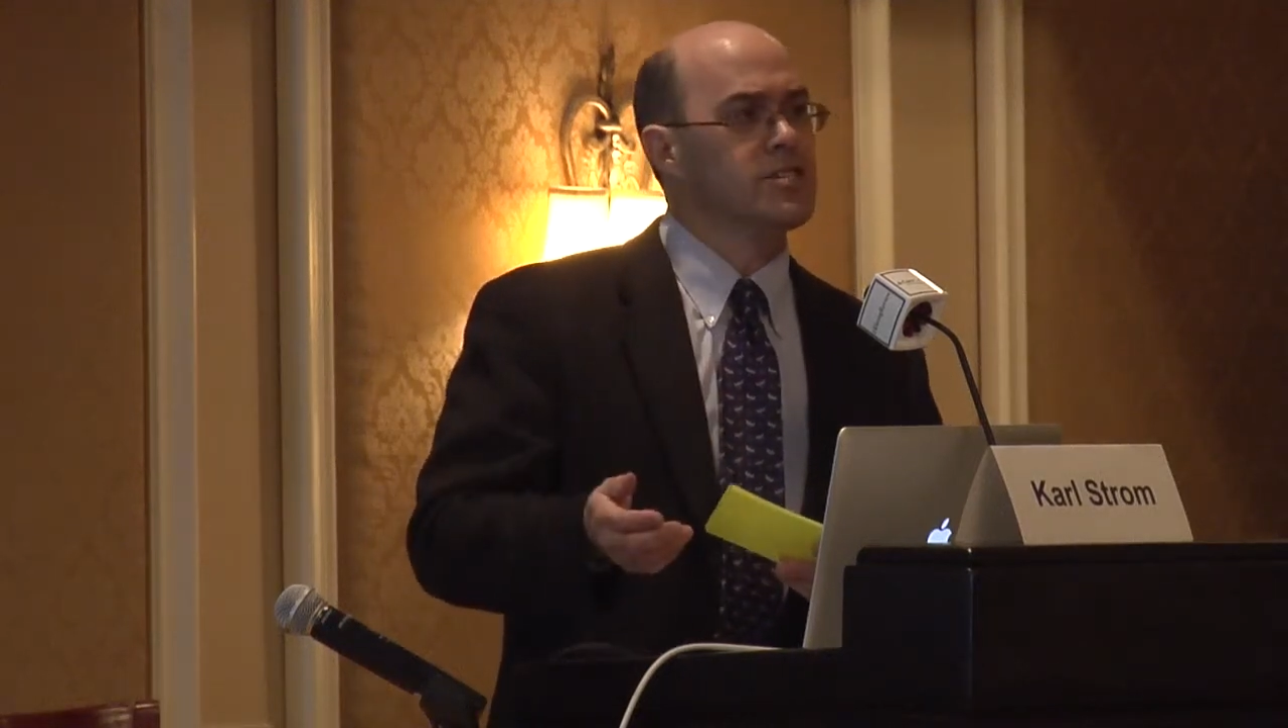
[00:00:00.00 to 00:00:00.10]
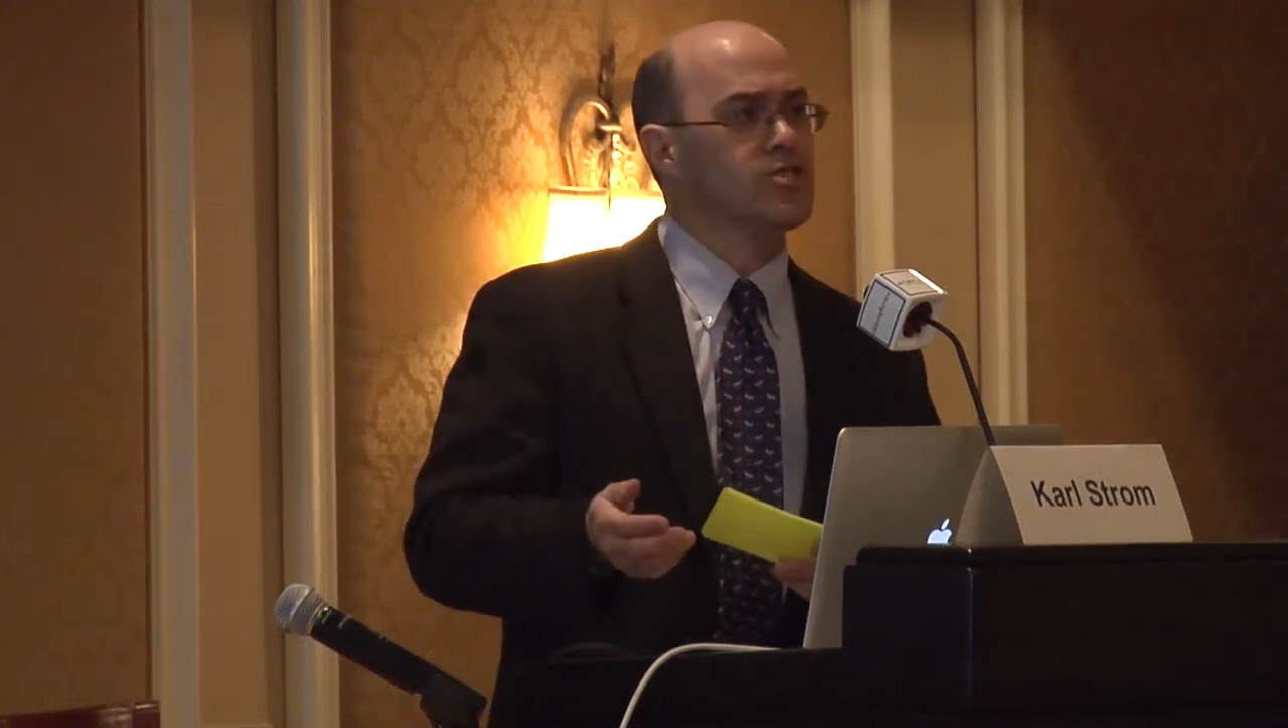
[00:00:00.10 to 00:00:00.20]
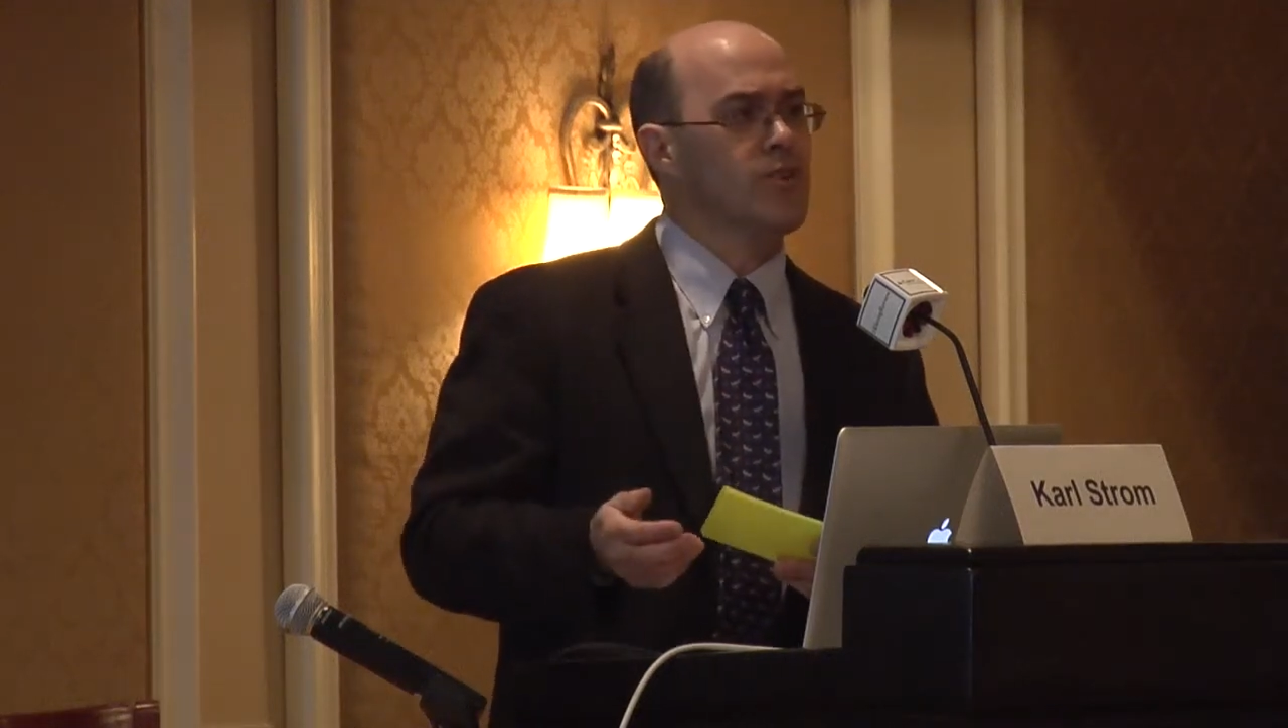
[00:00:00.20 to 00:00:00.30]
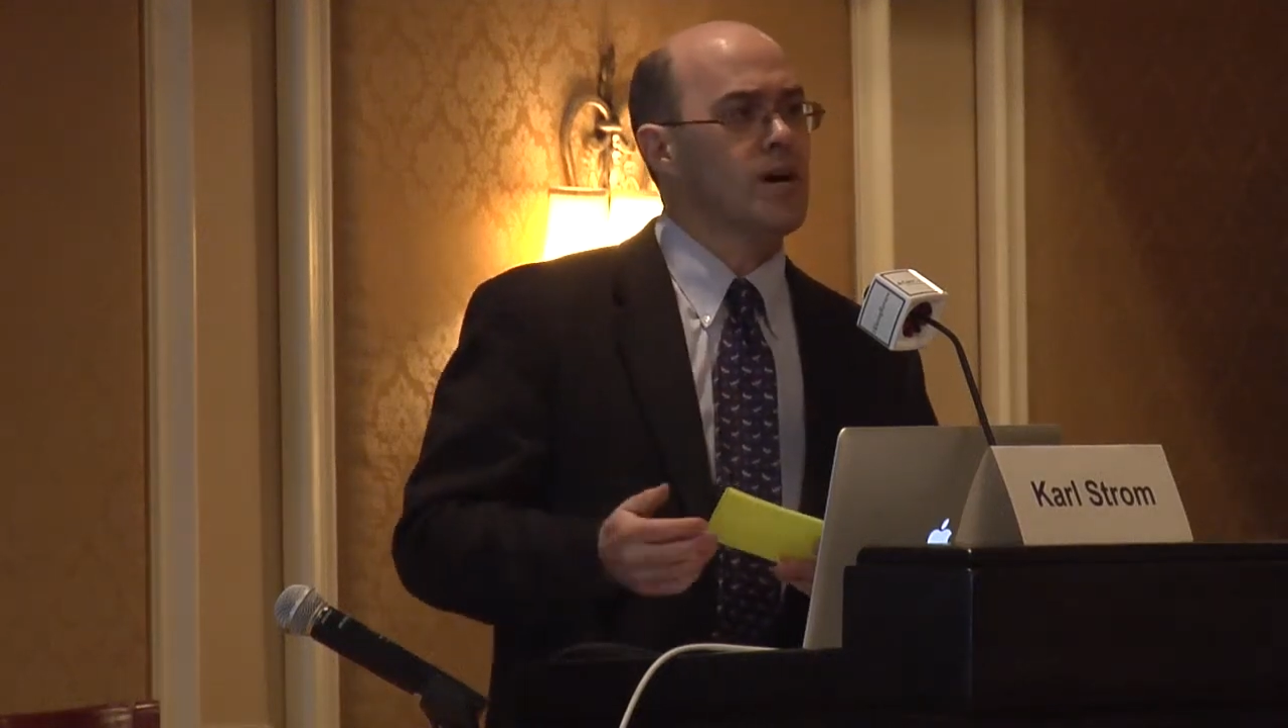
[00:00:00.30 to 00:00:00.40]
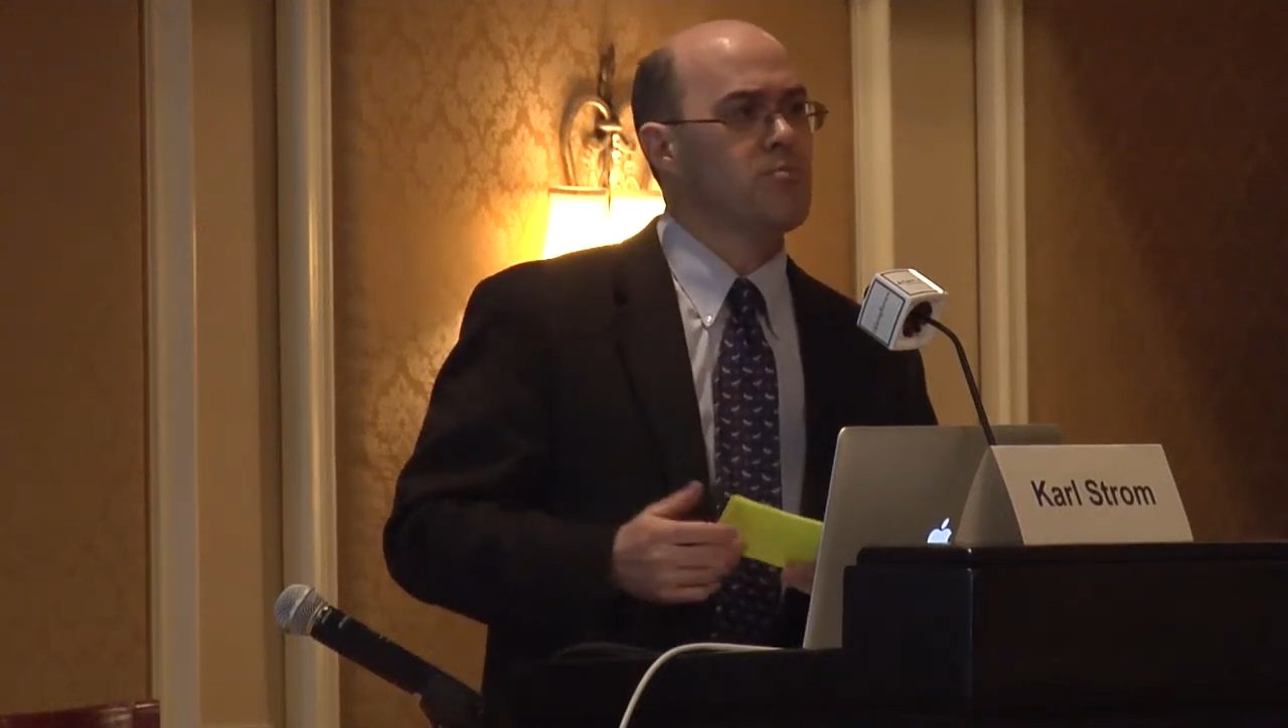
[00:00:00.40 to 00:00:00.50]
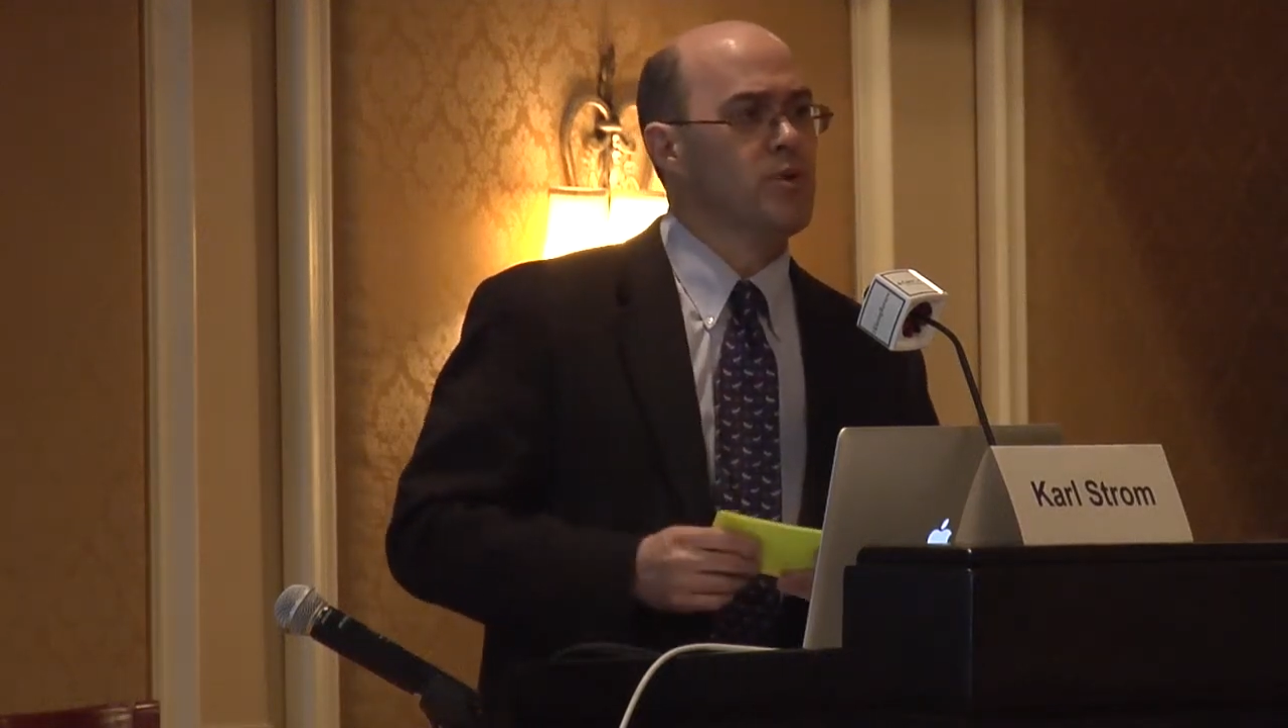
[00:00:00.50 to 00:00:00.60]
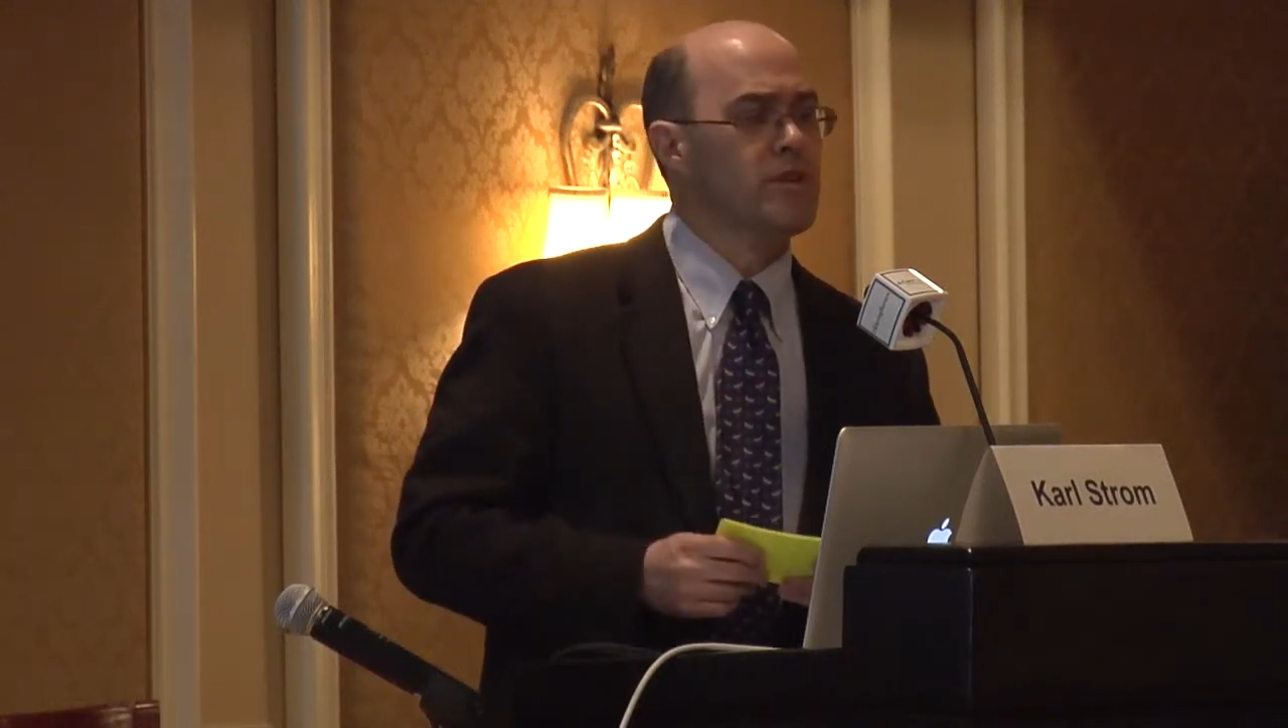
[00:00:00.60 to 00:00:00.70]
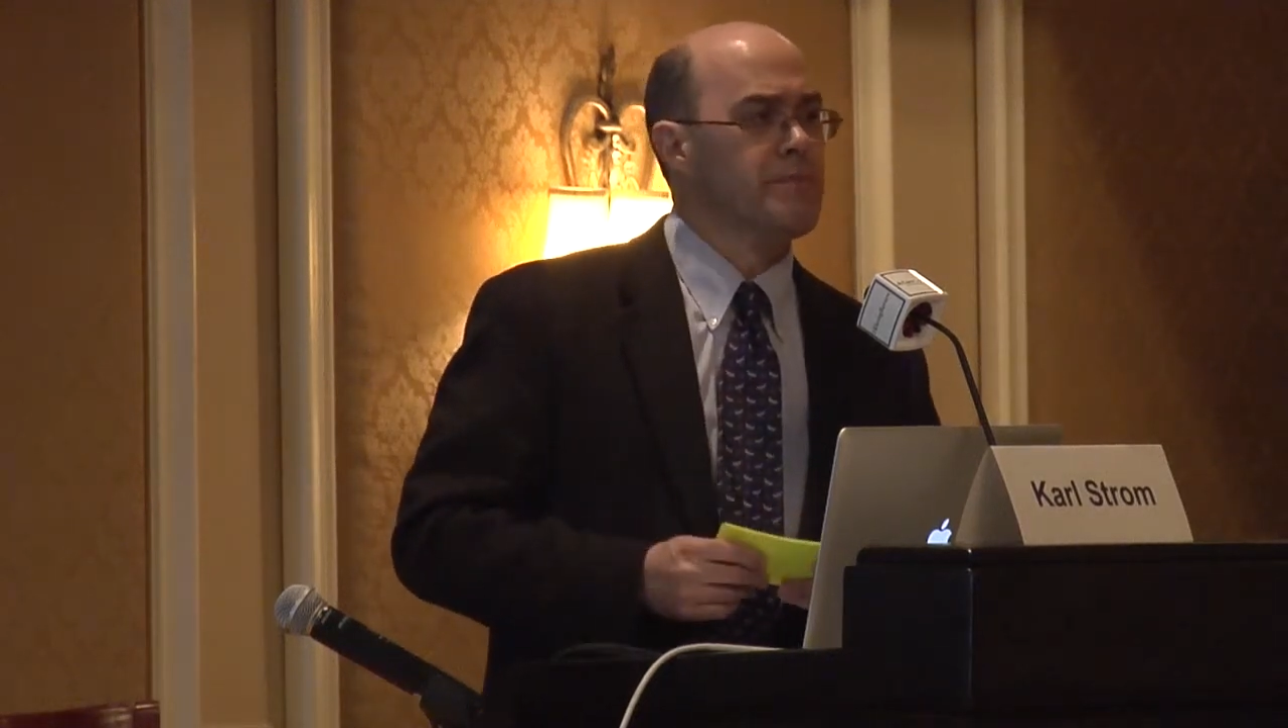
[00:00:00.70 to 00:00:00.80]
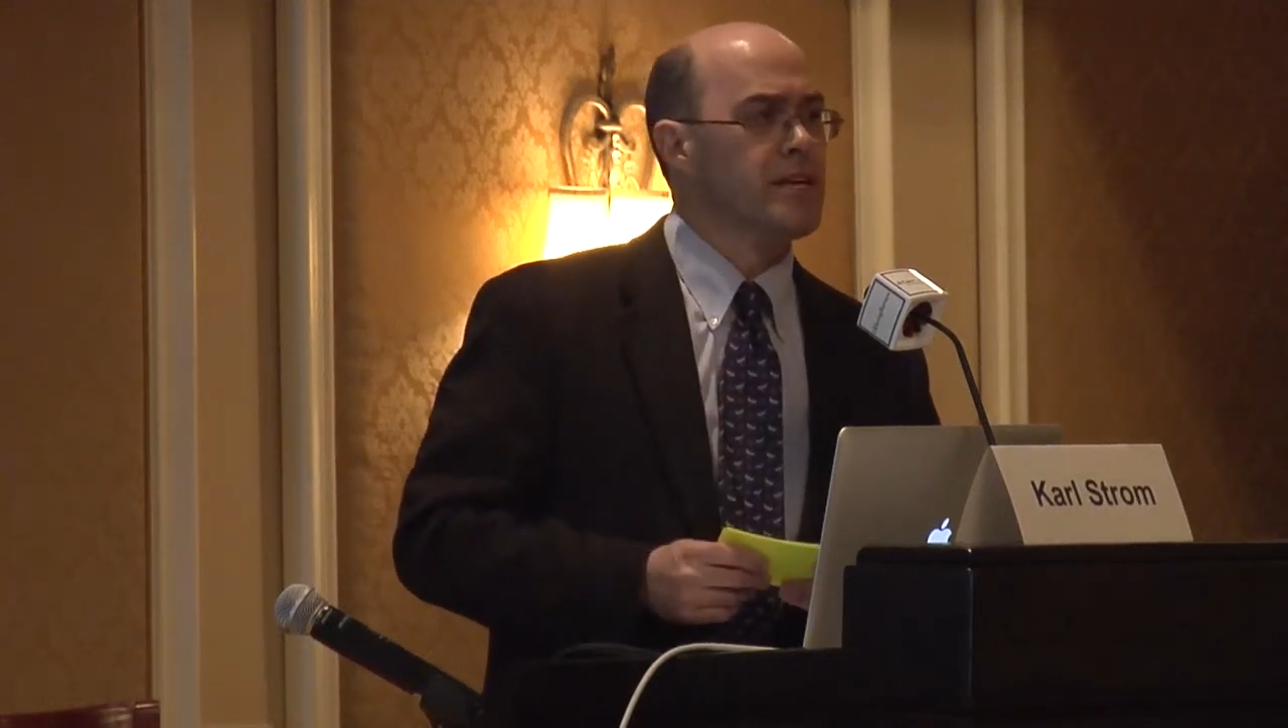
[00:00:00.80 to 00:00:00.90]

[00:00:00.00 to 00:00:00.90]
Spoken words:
straw poll of